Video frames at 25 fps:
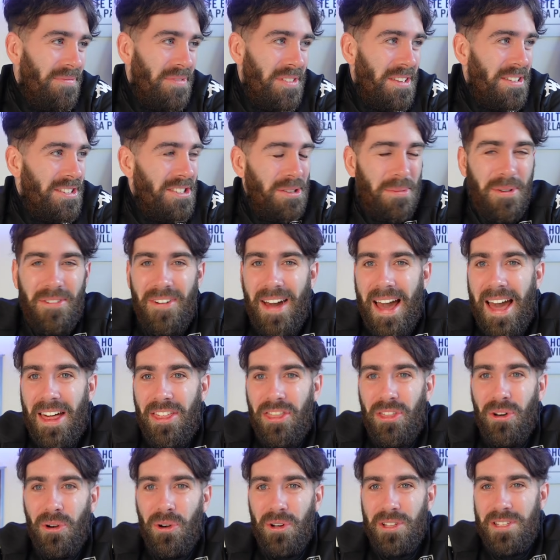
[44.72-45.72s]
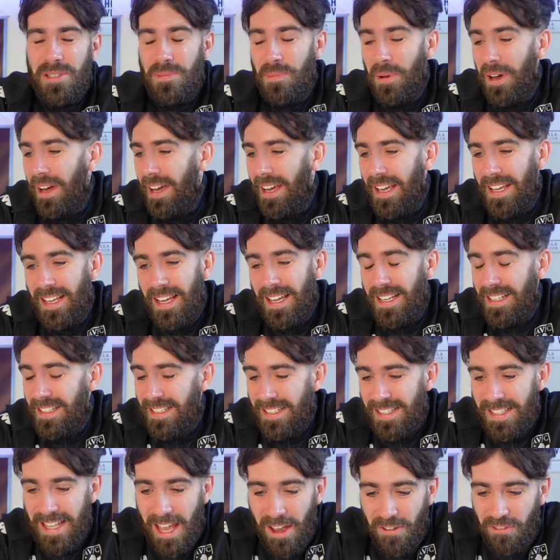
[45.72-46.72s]
some of our thoughts, but
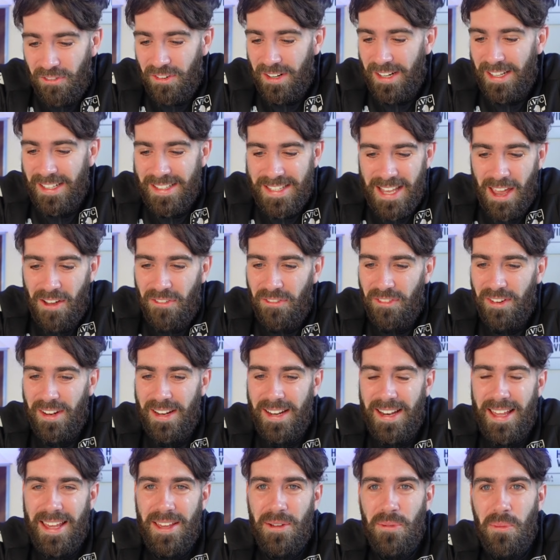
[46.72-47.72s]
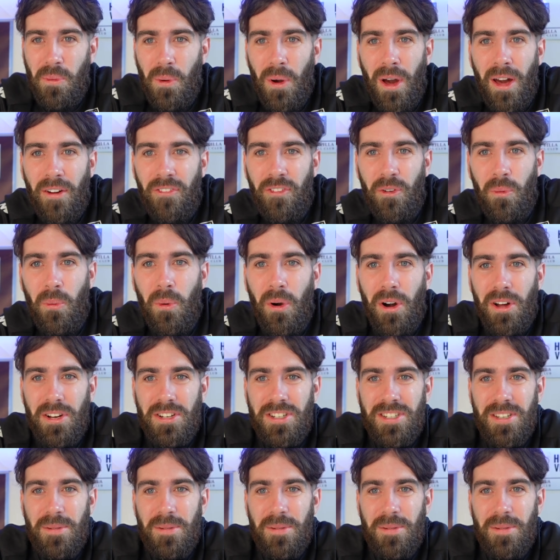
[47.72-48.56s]
it's definitely worth a watch.